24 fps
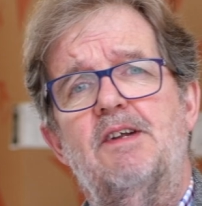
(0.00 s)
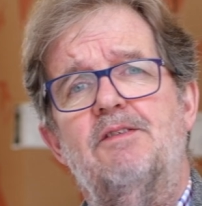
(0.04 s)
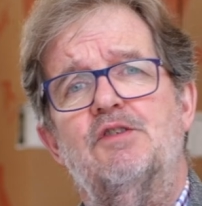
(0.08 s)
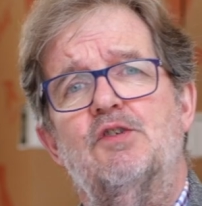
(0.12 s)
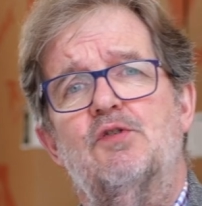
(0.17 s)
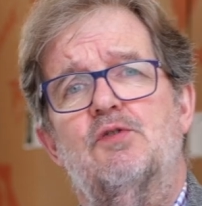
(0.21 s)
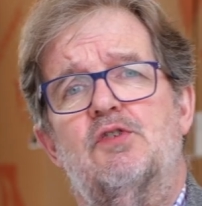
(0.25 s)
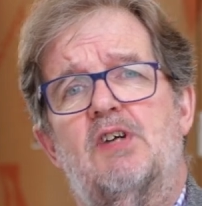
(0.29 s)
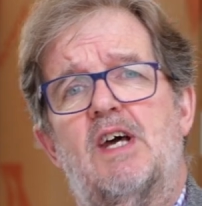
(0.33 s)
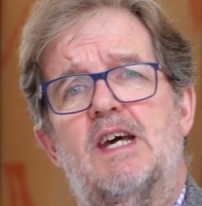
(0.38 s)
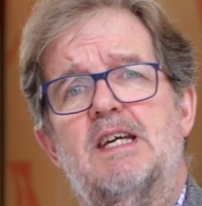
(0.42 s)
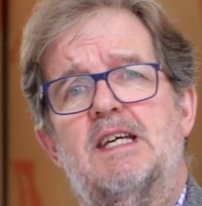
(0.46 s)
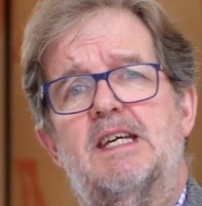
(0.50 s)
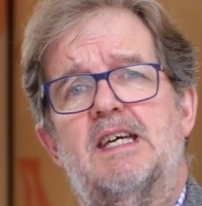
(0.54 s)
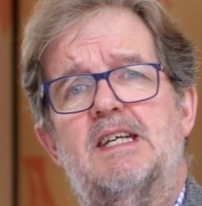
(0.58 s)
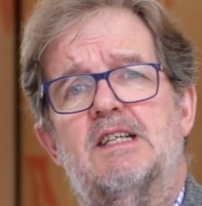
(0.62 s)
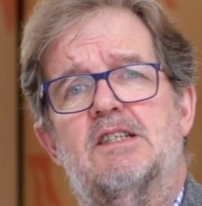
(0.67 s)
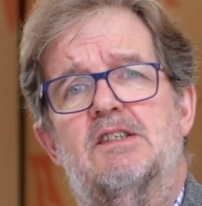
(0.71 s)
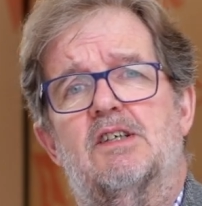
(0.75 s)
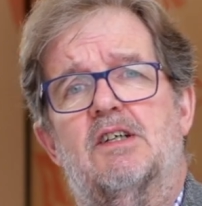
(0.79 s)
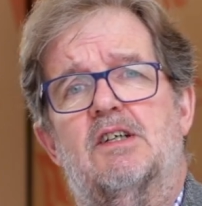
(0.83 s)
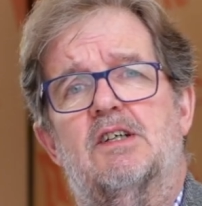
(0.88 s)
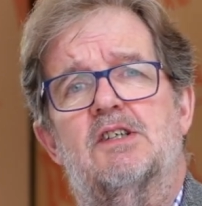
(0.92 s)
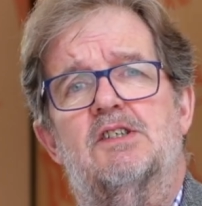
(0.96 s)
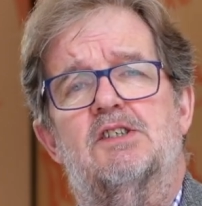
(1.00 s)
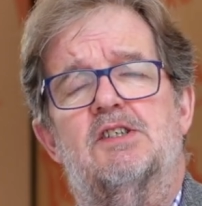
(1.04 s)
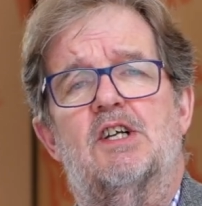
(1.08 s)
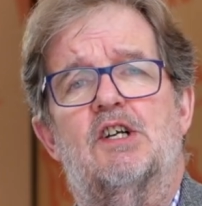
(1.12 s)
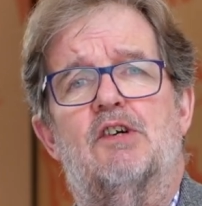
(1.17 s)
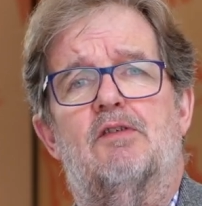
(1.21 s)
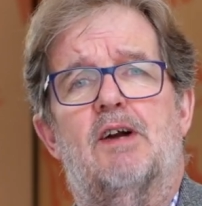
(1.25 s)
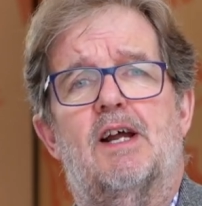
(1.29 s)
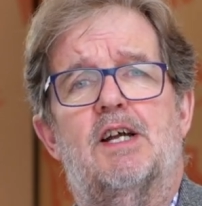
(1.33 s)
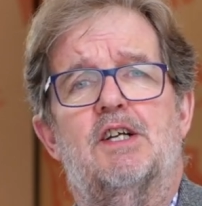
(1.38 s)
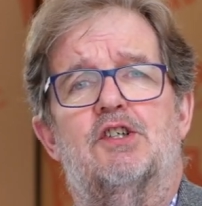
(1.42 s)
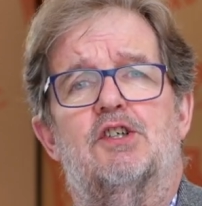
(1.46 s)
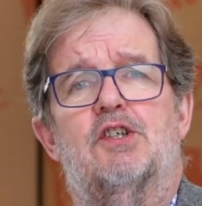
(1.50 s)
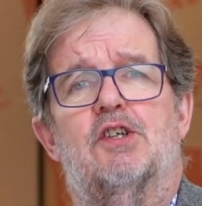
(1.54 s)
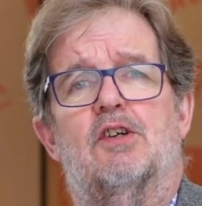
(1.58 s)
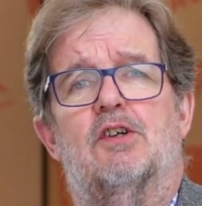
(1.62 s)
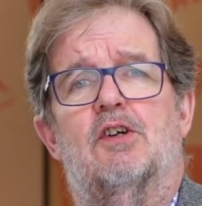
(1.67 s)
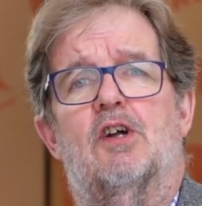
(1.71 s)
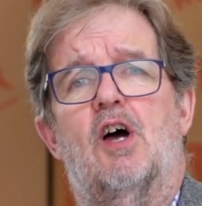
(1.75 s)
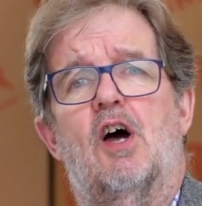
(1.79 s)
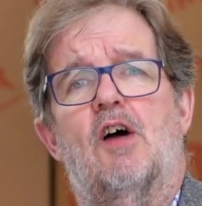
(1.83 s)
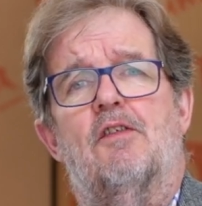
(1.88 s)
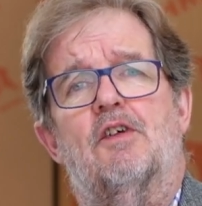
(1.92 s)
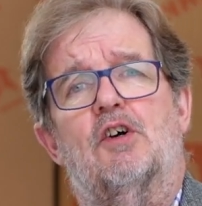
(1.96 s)
if you take into consideration
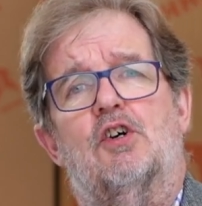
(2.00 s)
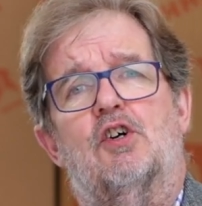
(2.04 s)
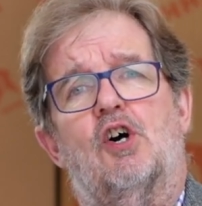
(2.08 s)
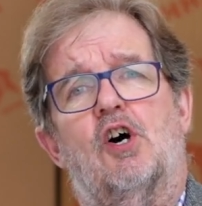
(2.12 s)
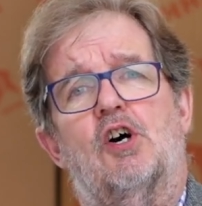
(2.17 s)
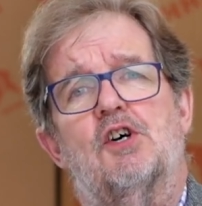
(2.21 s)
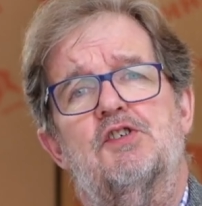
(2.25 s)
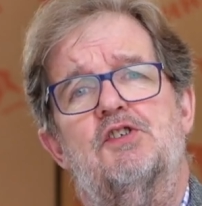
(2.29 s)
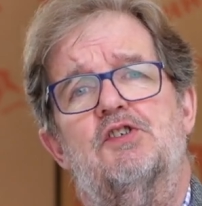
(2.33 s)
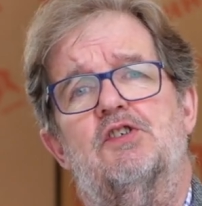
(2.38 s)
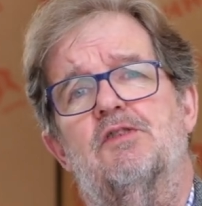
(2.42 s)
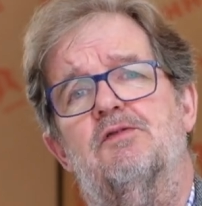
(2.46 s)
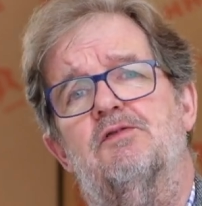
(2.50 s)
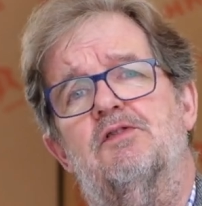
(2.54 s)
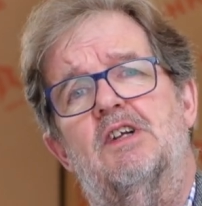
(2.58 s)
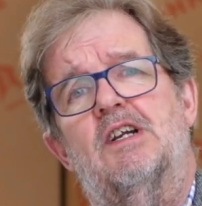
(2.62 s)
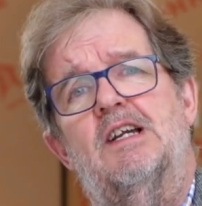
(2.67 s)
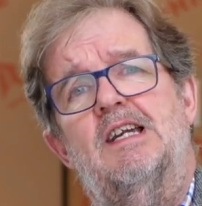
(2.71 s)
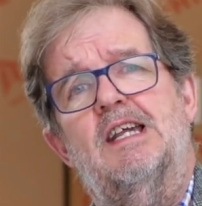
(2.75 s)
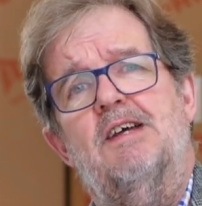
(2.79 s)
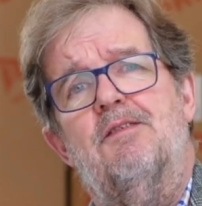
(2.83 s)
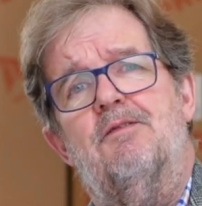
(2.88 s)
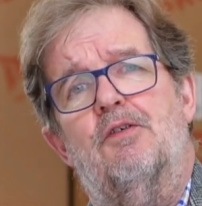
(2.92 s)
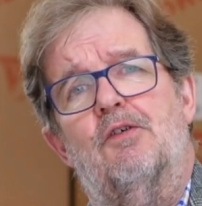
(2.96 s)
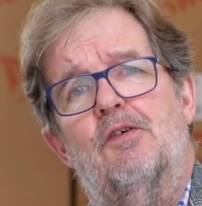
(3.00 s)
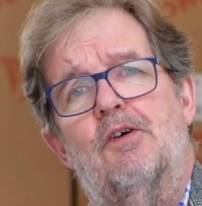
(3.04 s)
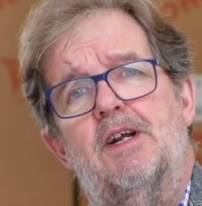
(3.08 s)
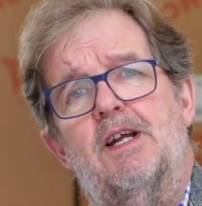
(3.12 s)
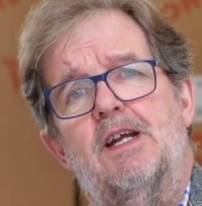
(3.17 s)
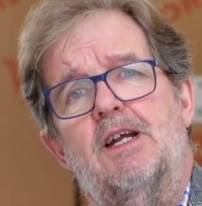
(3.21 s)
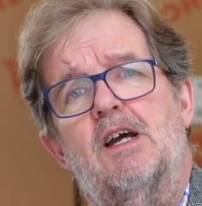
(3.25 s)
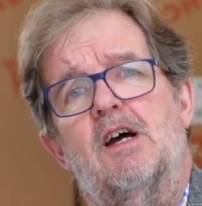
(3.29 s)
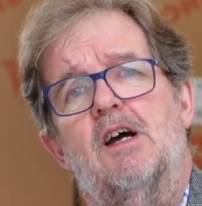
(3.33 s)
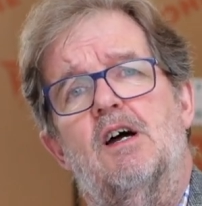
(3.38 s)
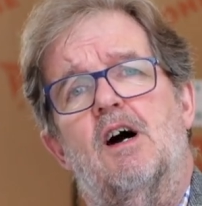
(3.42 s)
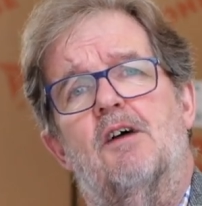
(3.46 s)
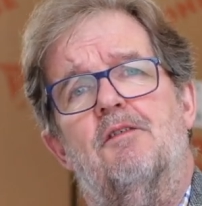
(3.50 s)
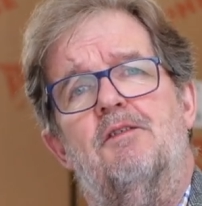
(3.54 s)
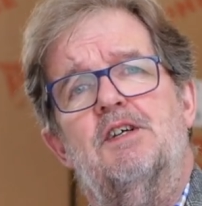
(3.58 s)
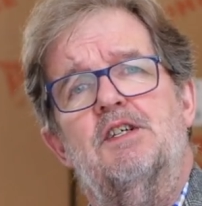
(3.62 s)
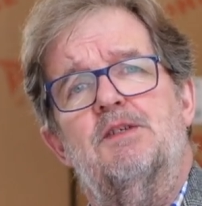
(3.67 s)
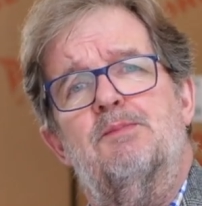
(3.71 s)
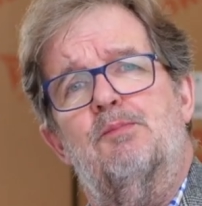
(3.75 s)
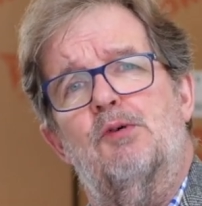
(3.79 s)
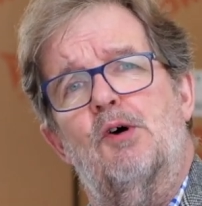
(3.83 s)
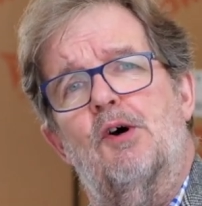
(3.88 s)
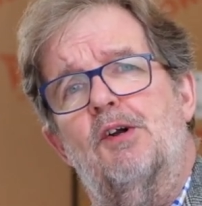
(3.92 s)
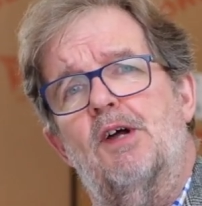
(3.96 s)
the cost of delivery of this
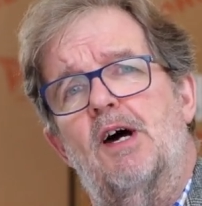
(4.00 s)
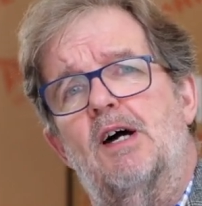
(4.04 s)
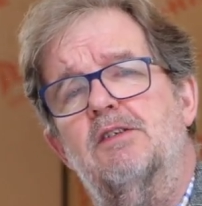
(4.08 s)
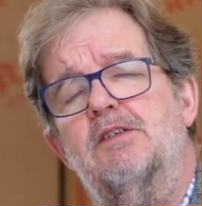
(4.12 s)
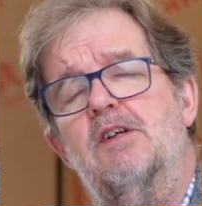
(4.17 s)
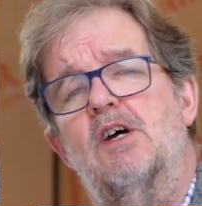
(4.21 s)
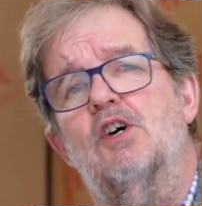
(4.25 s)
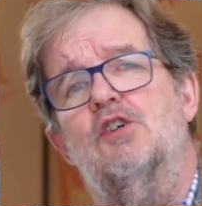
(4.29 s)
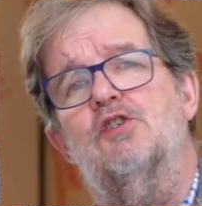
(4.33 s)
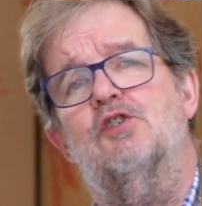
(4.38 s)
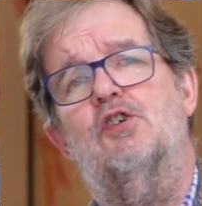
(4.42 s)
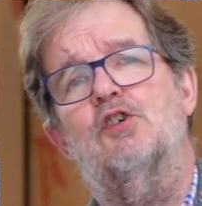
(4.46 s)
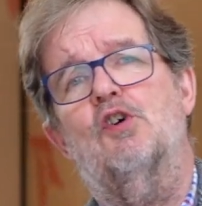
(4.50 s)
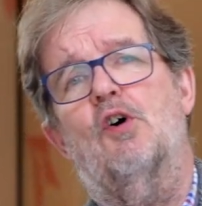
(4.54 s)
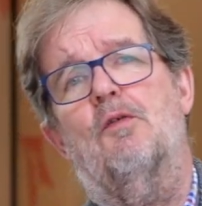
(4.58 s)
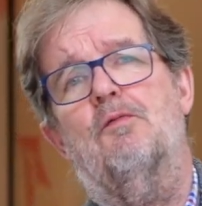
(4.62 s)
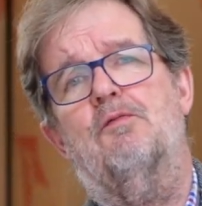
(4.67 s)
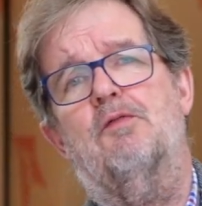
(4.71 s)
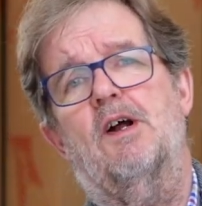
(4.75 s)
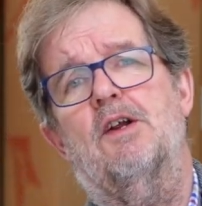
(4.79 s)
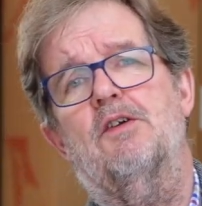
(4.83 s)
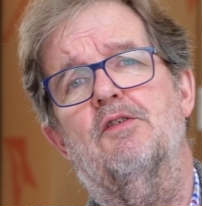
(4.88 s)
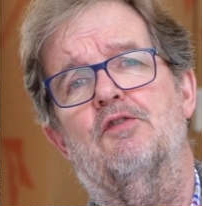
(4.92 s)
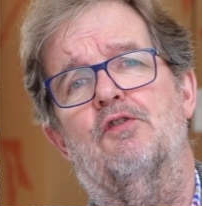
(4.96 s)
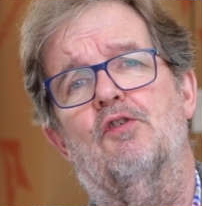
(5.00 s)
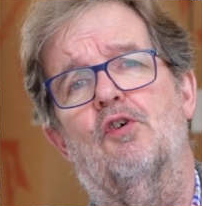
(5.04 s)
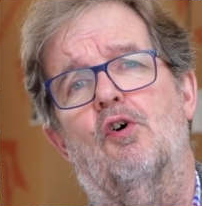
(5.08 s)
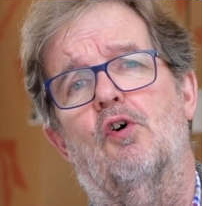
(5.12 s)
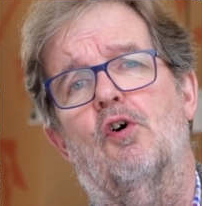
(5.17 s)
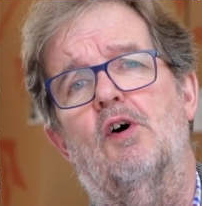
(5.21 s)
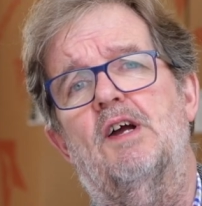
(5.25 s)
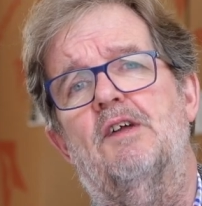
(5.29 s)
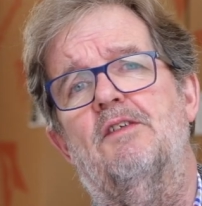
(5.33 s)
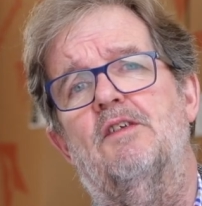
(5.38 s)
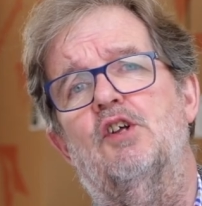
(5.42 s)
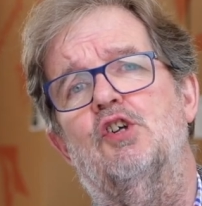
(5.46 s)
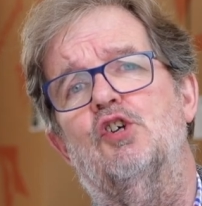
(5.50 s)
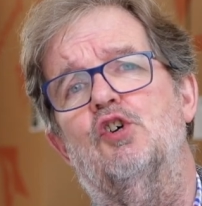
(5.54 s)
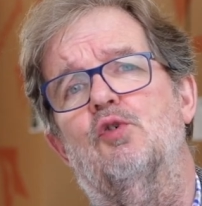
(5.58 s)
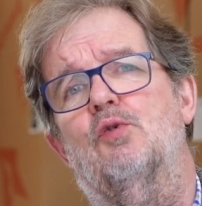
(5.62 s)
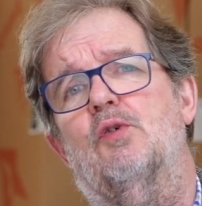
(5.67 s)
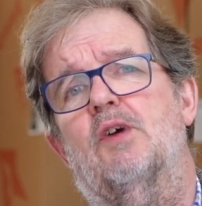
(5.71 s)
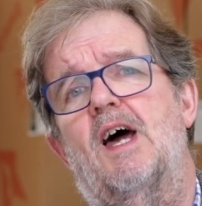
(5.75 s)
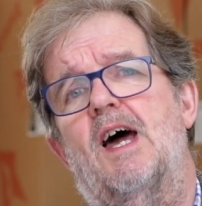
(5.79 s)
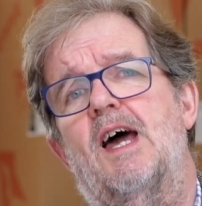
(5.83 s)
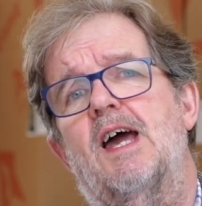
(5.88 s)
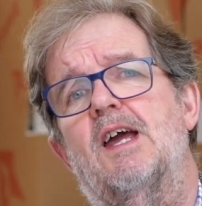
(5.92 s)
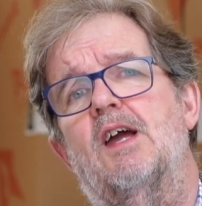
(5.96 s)
product to your front door in the
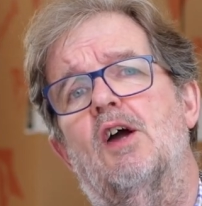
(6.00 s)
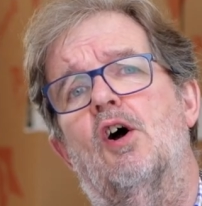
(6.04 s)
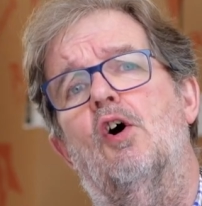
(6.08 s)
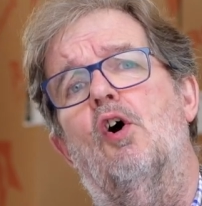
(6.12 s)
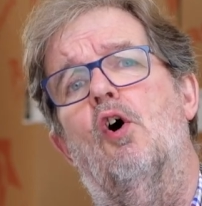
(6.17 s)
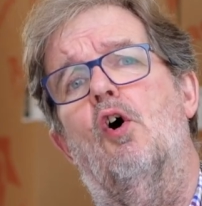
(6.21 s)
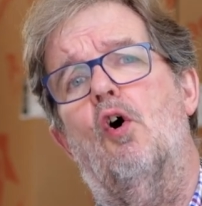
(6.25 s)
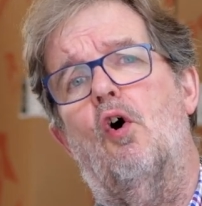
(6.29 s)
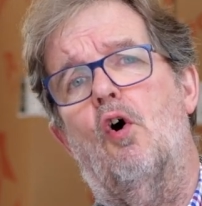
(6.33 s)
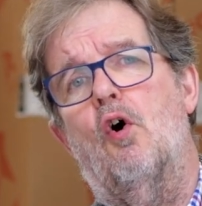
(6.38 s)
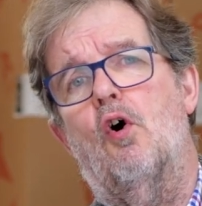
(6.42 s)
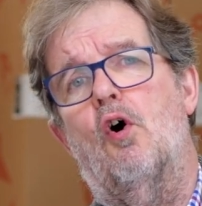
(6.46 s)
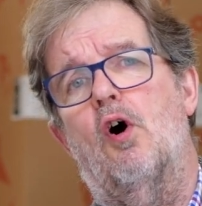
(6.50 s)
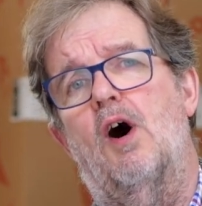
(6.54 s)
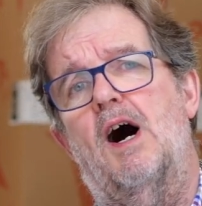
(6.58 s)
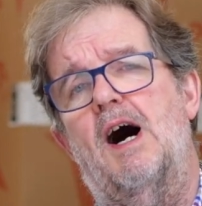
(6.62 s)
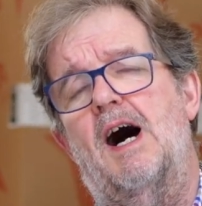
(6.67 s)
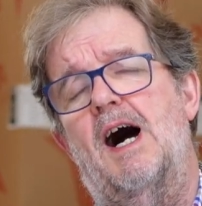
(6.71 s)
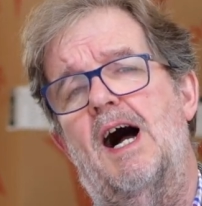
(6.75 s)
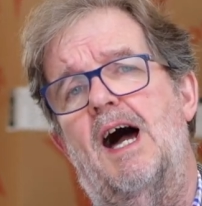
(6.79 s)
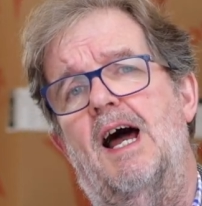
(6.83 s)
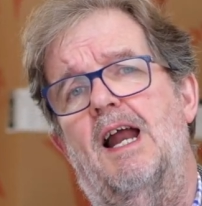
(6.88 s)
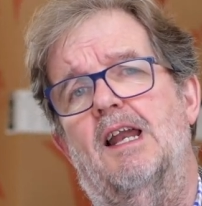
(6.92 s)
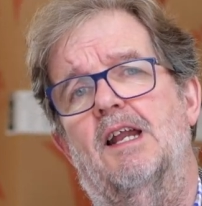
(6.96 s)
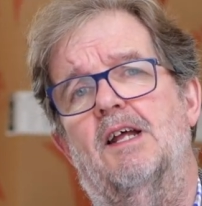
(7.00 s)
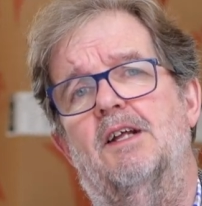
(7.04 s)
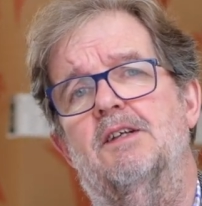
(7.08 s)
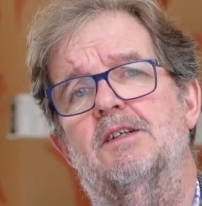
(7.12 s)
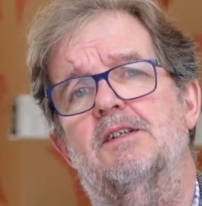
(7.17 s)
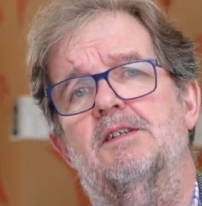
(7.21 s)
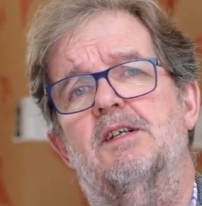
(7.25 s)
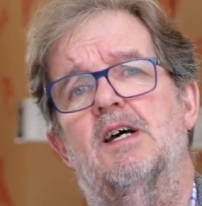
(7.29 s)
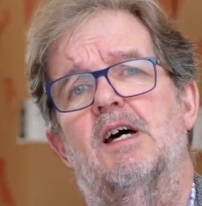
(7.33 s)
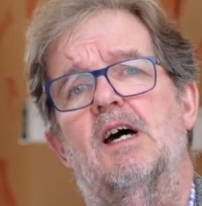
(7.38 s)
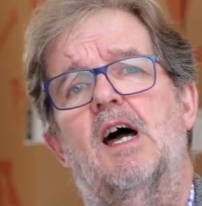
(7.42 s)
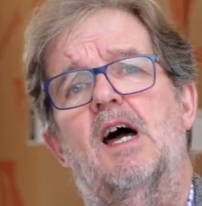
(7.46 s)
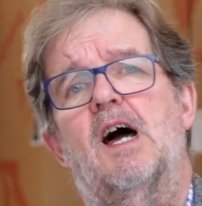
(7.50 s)
UK or Ireland,